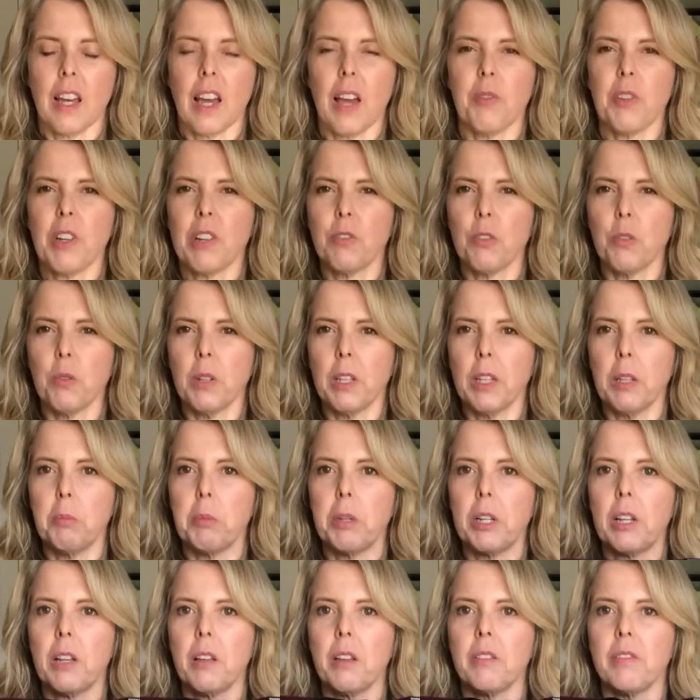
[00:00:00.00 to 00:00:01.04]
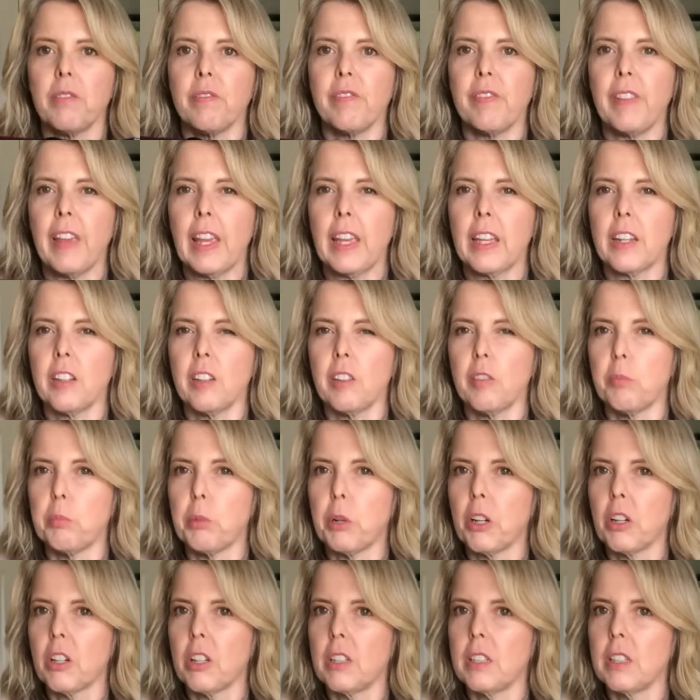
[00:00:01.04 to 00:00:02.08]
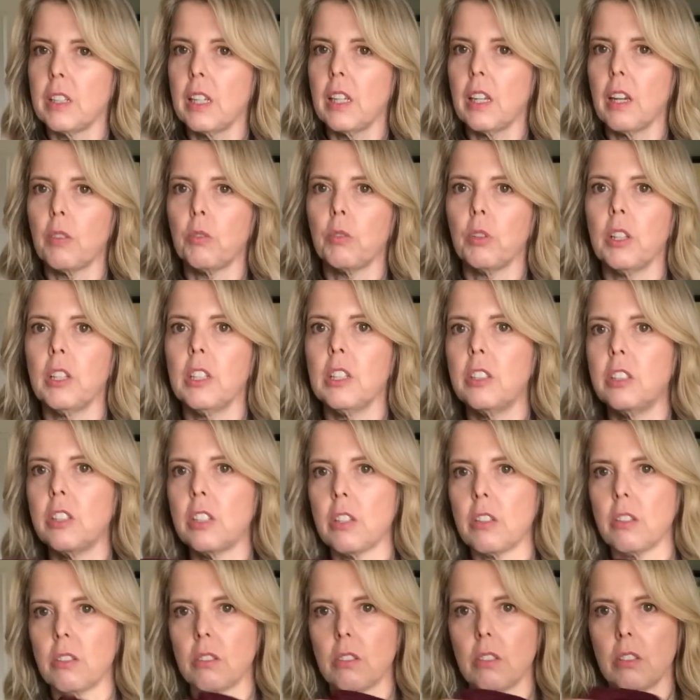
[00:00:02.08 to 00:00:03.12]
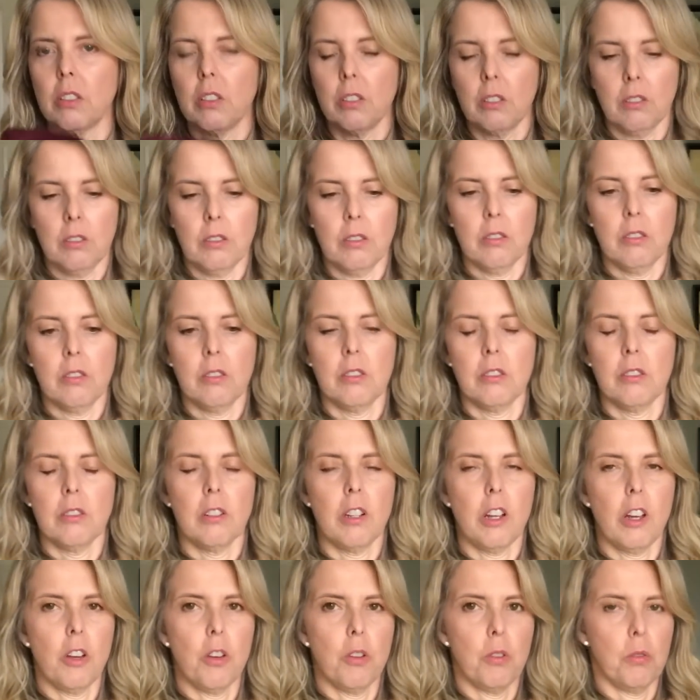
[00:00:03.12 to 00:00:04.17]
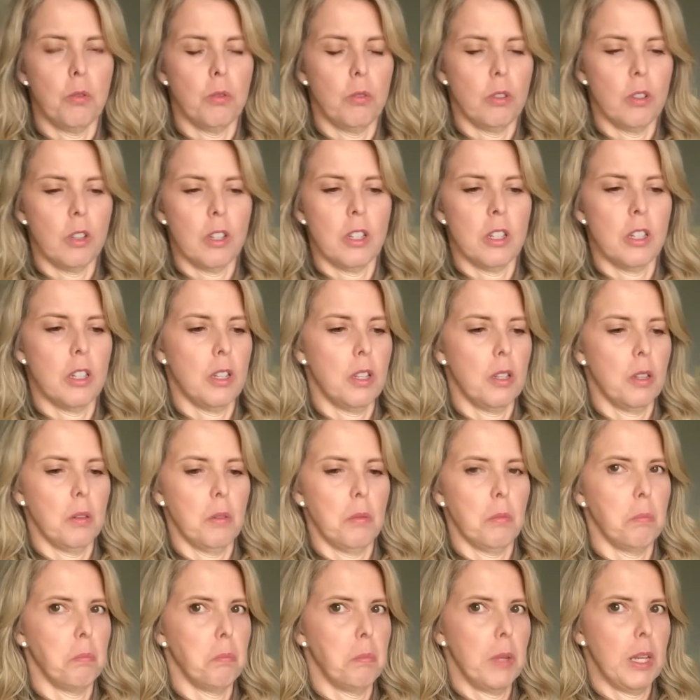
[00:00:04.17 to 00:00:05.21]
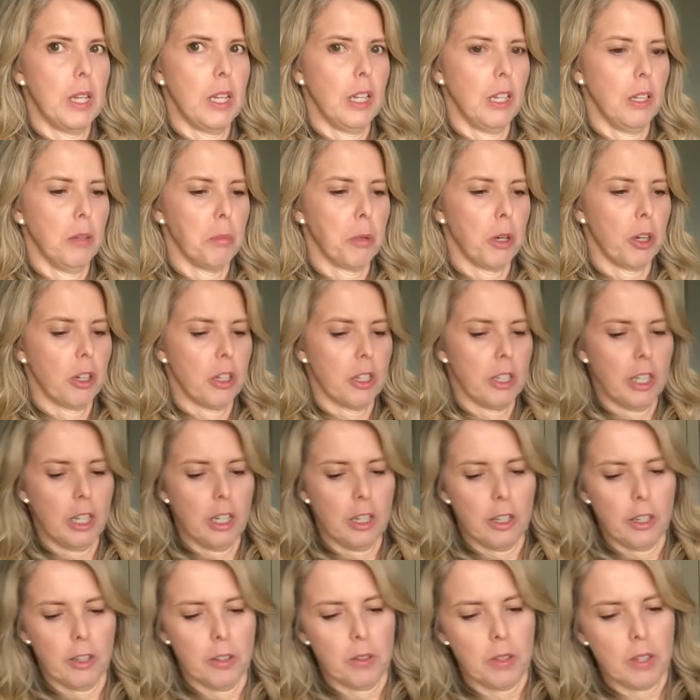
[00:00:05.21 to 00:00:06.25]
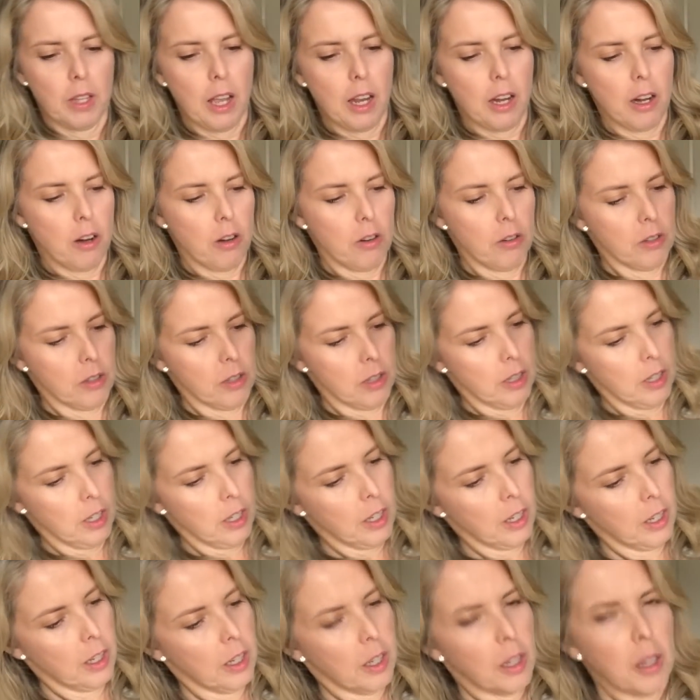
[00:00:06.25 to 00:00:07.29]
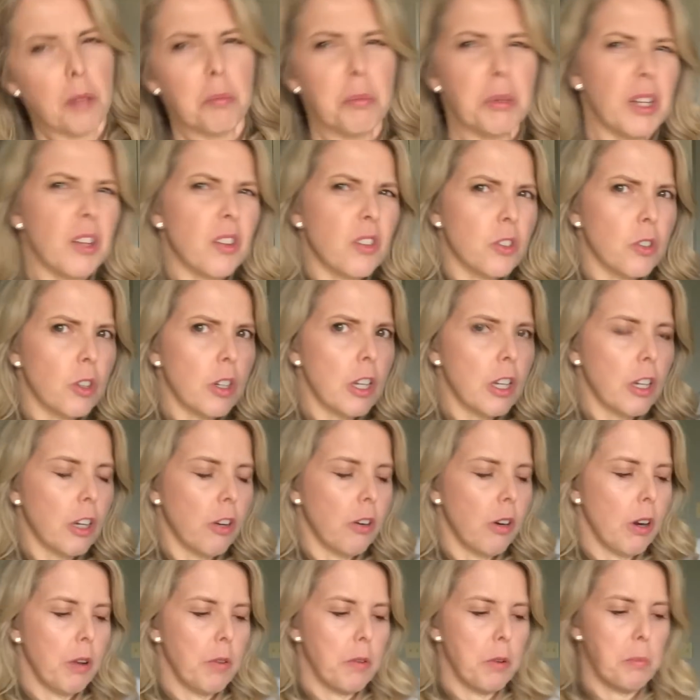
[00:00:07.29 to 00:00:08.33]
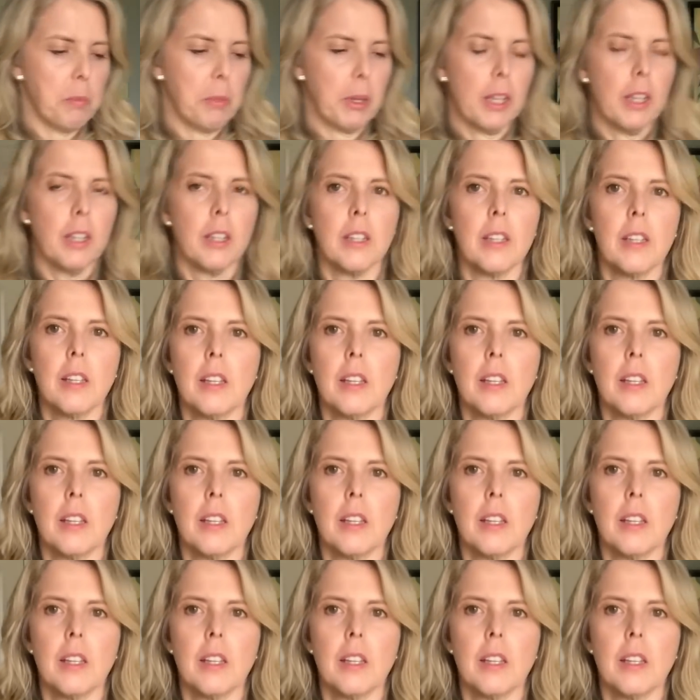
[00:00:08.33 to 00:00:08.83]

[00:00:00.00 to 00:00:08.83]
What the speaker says: I've never really been a fan of burgundy. I really don't own many burgundy clothes at all. But it's starting to grow on me.